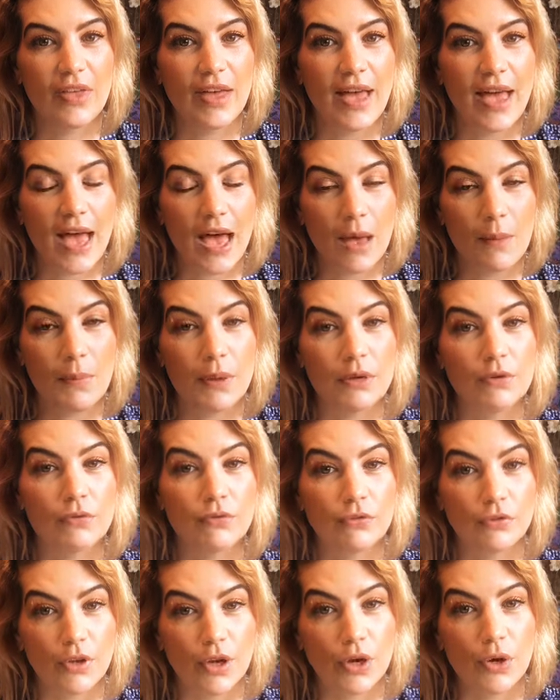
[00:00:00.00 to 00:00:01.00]
the ebb and
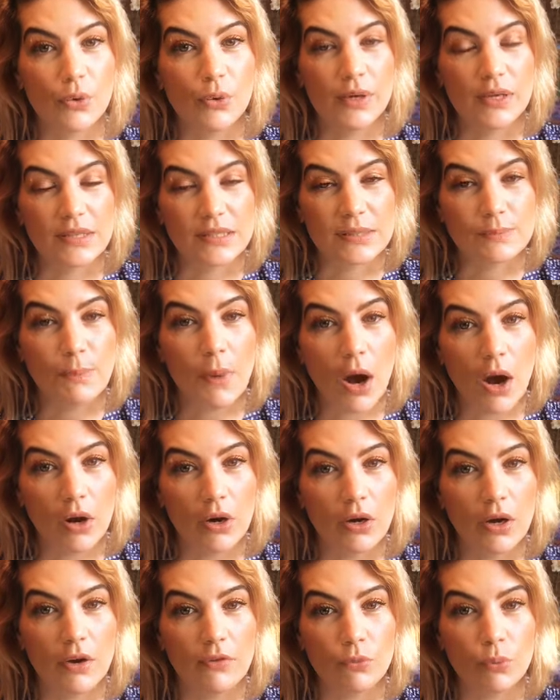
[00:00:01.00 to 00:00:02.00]
flow is
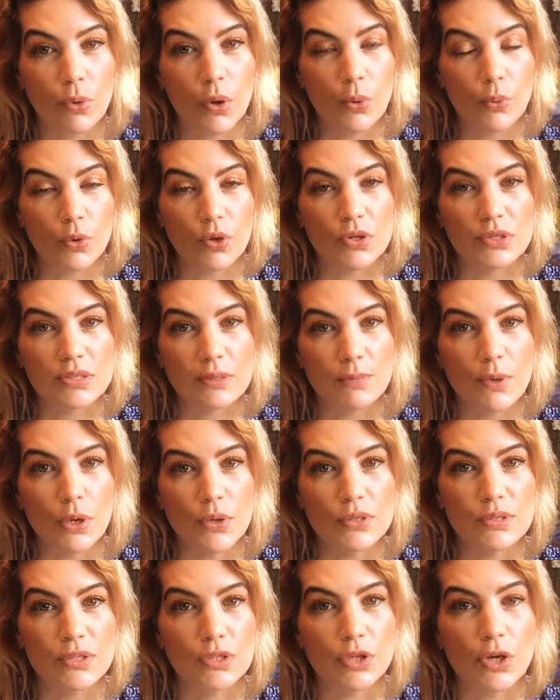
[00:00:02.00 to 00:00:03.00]
part of what we're
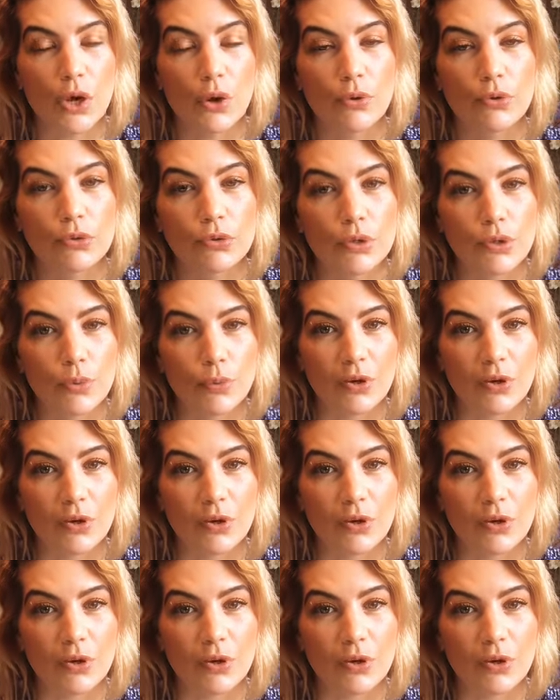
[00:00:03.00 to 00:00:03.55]
supposed to go through.